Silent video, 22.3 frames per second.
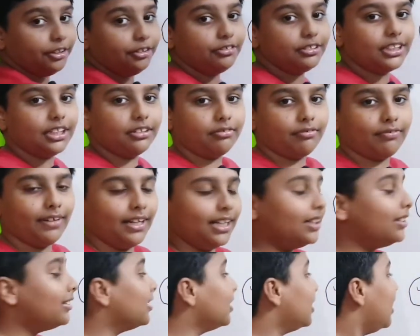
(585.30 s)
South
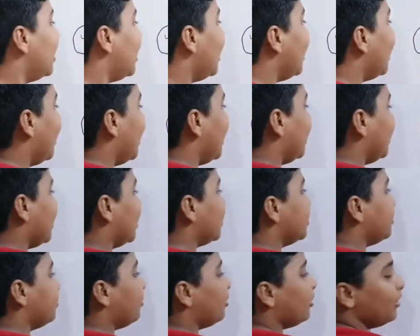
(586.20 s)
Wales. And the
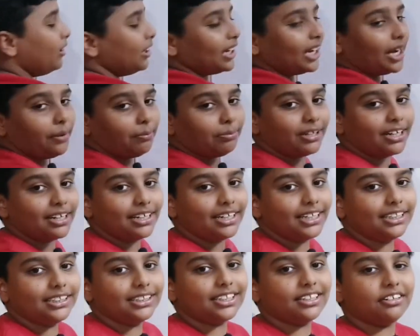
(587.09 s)
small capital
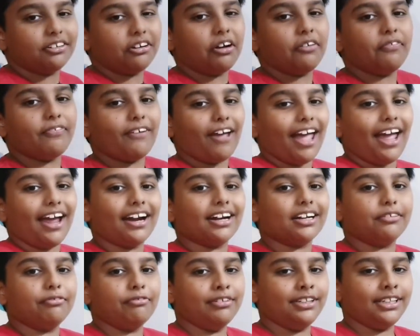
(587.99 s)
region of
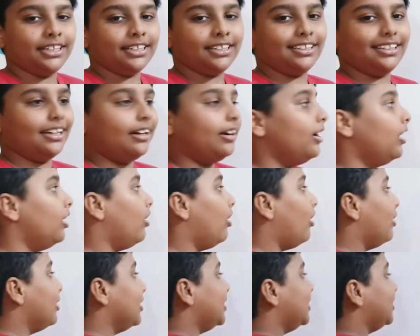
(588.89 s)
ACT, which is the
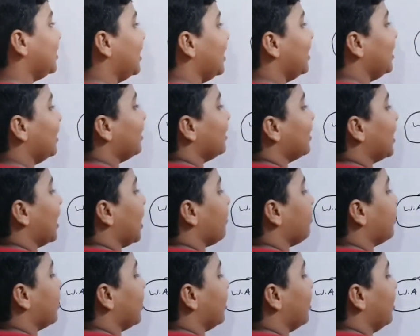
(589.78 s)
Australian
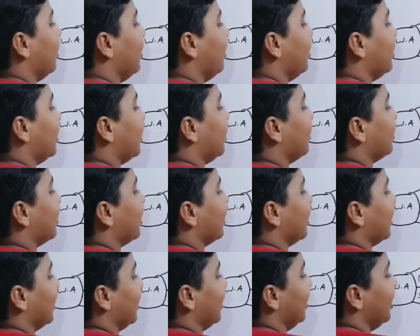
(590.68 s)
Capital
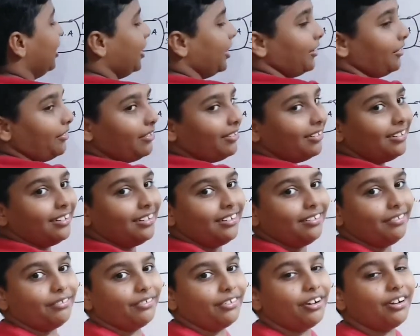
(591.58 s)
Territory.
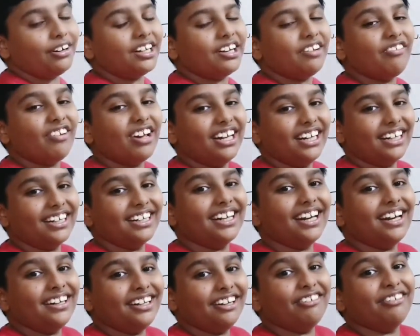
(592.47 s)
Not a very
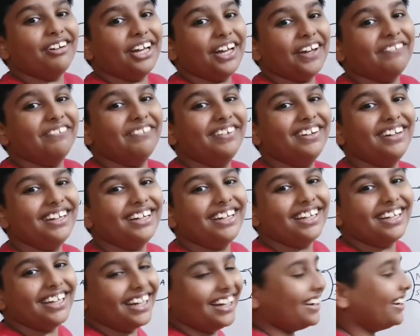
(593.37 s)
creative name.
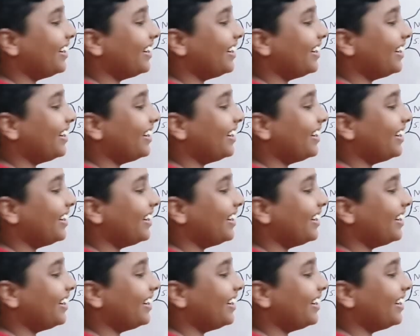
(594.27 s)
Yeah.